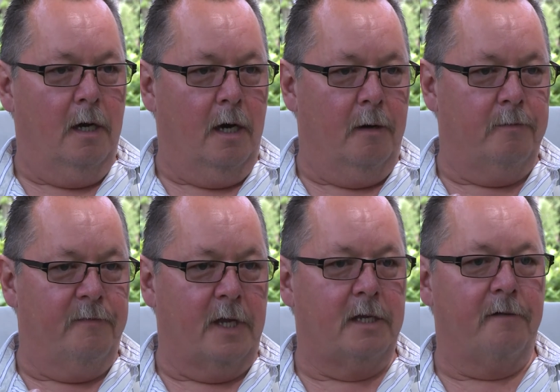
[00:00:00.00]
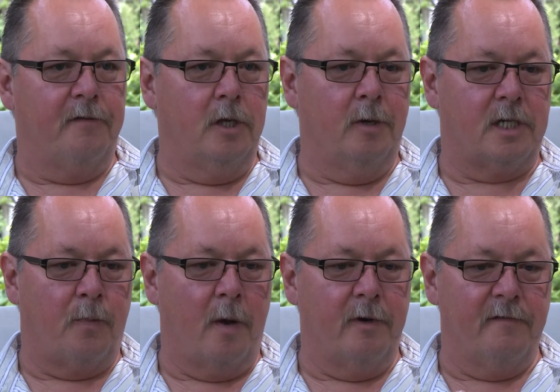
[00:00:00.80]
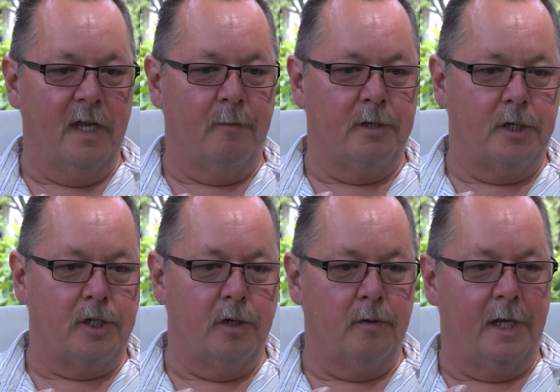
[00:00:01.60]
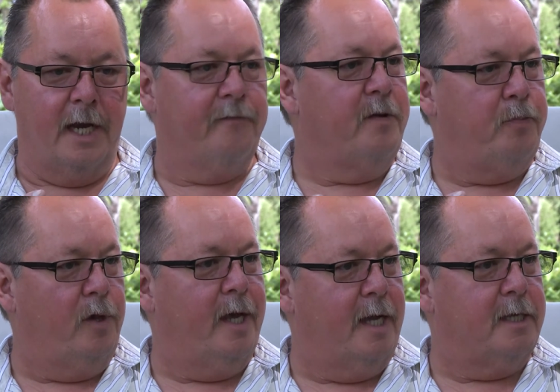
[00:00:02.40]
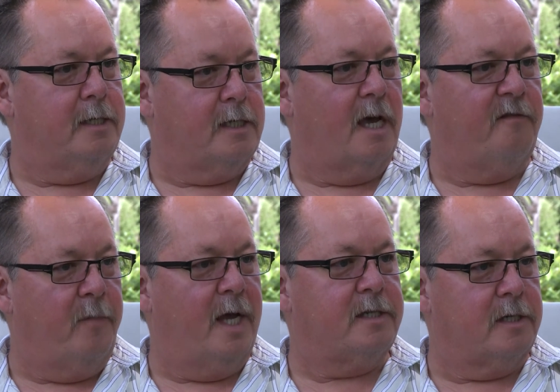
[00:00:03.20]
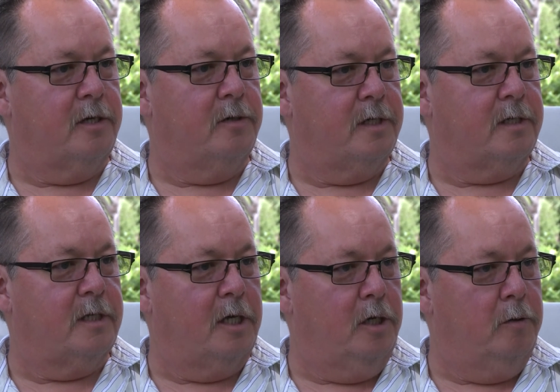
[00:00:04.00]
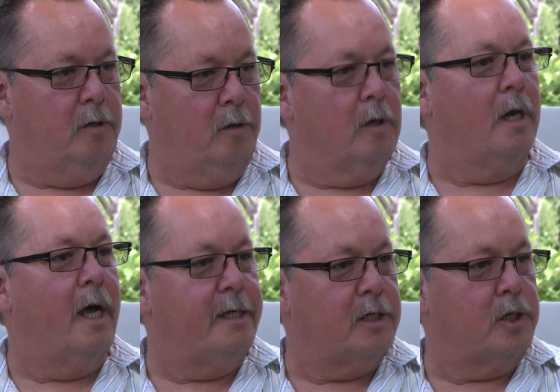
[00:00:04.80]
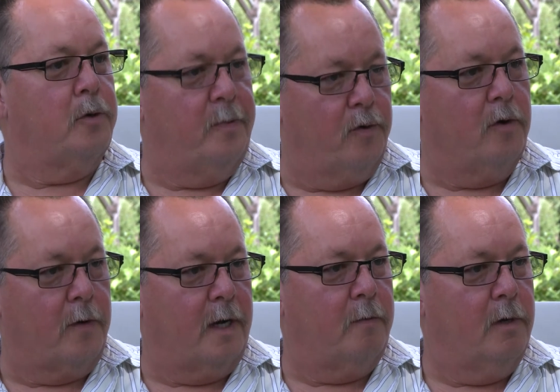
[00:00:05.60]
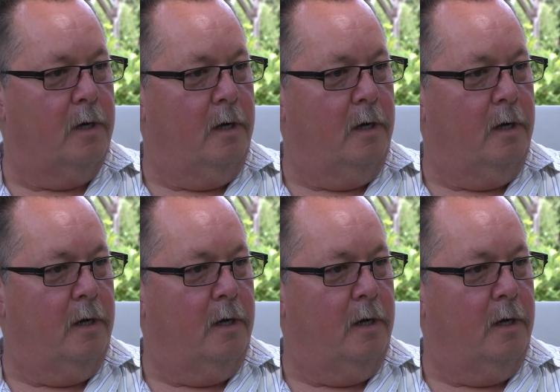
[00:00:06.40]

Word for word: Um, they did it for the U.S. Department of Labor that showed that every plant inside of Massachusetts that utilized the TURI program